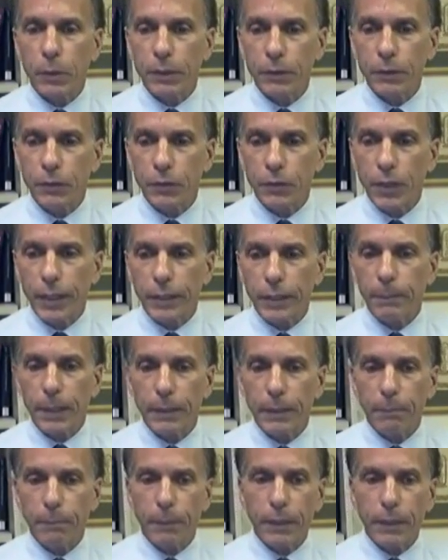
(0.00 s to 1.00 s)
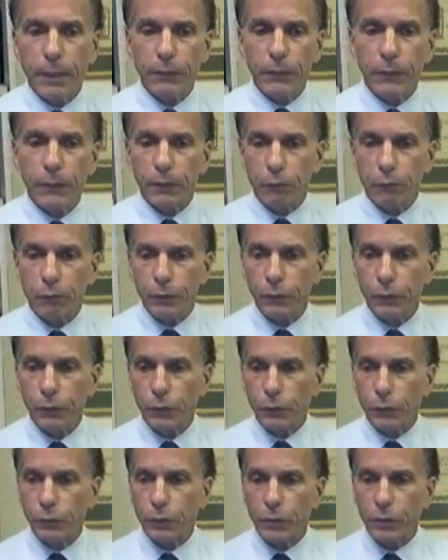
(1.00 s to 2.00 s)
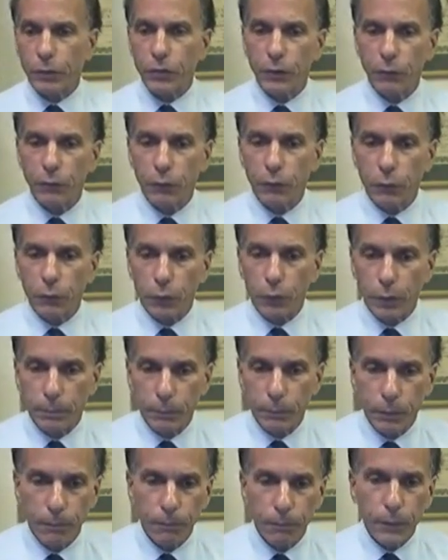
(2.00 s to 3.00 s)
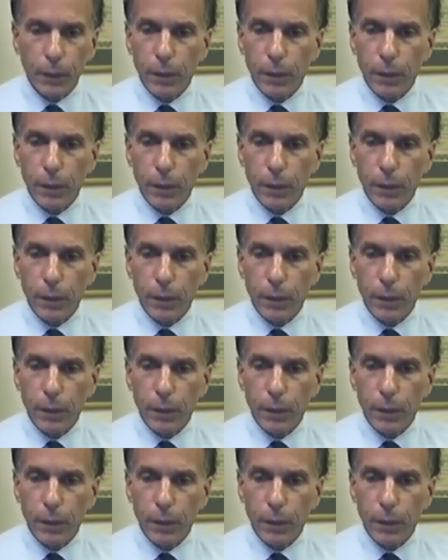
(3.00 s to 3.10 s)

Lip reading: what to say about benefit in research consent forms.